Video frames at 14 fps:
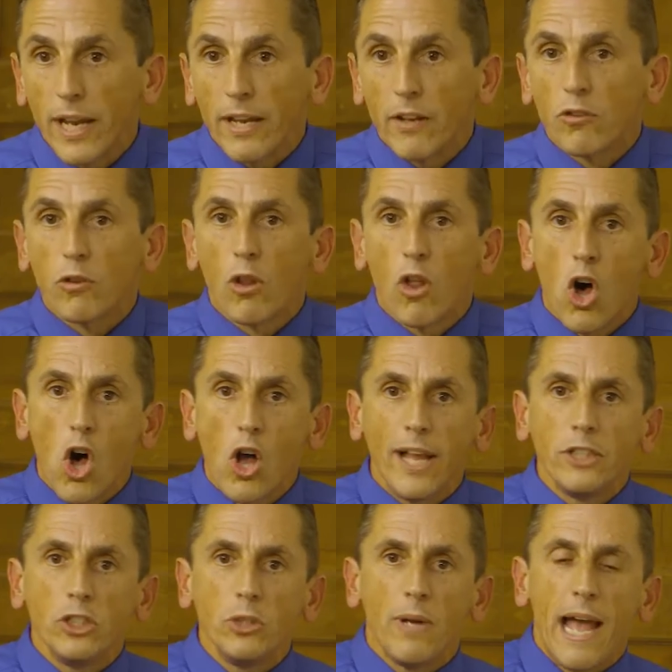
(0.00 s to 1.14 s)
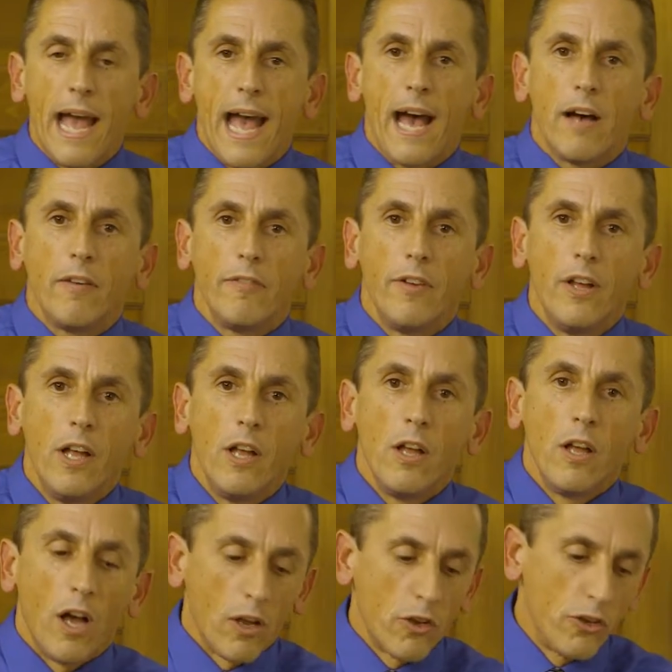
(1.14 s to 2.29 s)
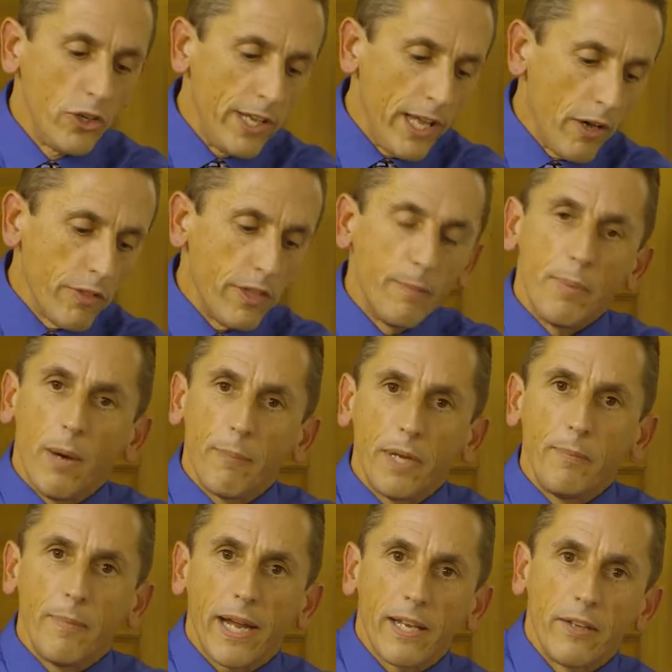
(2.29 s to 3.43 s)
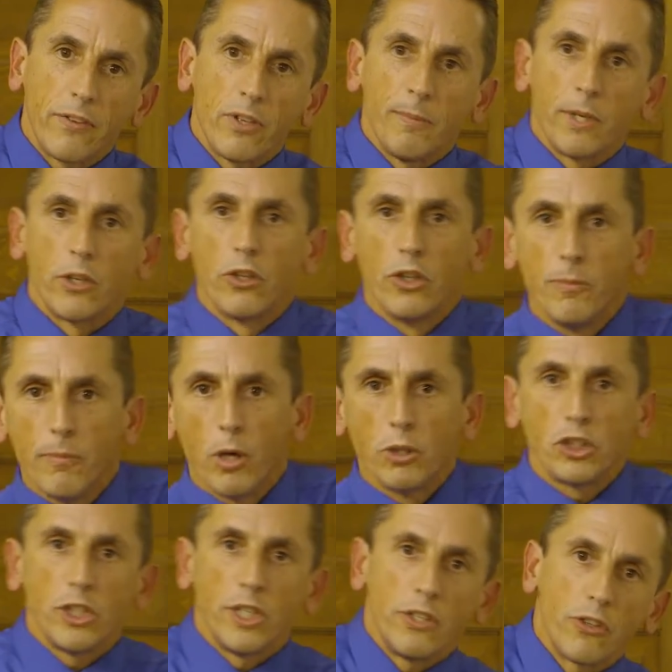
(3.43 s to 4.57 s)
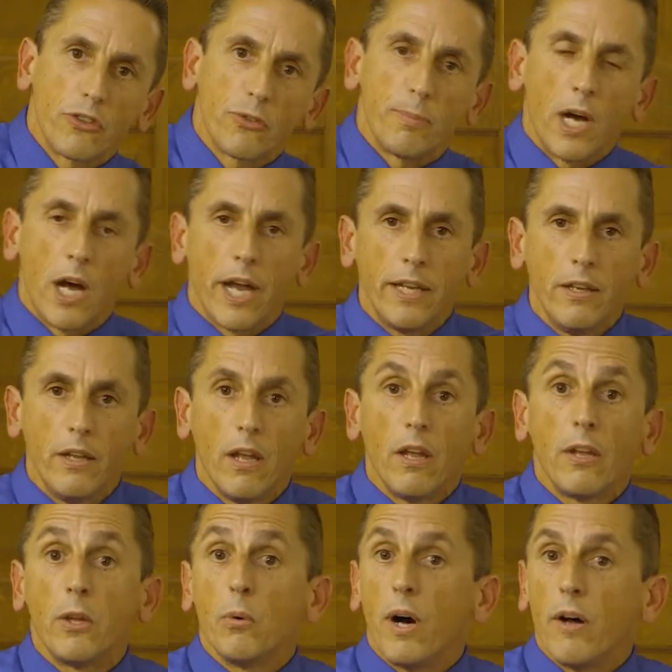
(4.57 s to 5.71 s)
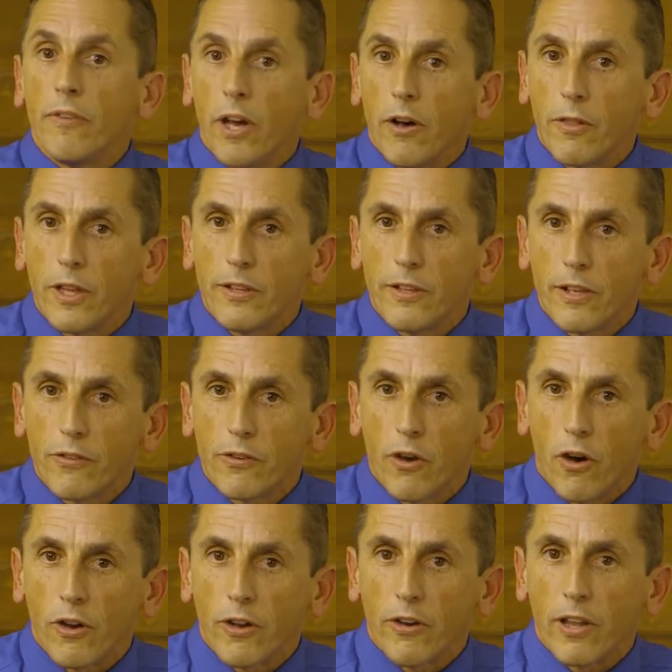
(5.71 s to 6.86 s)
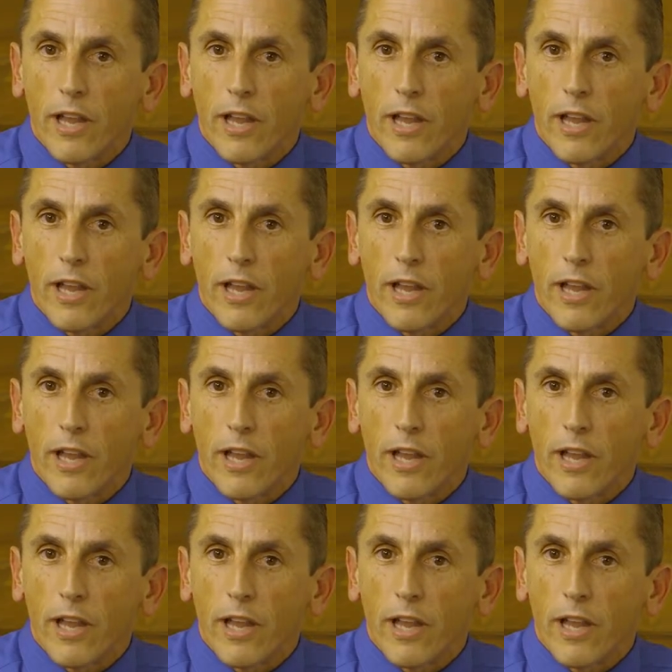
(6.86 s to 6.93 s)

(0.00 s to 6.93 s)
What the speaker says: And as long as you have a good healthy pumping mechanism and good motion in your spine, you will have healthy discs all your